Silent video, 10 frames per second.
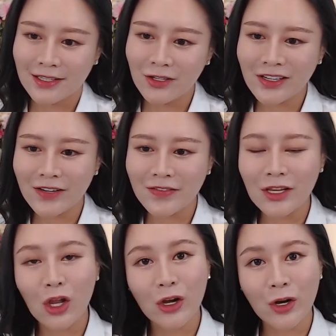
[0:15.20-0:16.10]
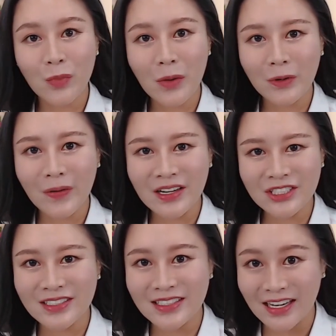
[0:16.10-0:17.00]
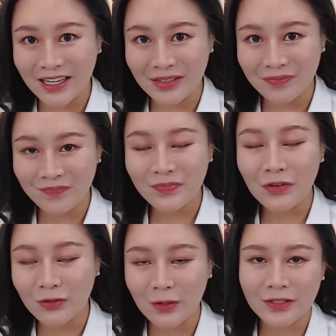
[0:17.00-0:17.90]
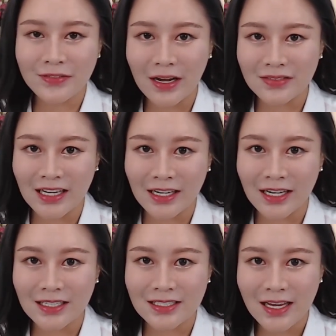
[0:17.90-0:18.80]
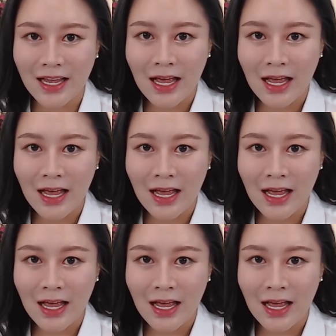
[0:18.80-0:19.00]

you're given longer preparation time, 45 seconds.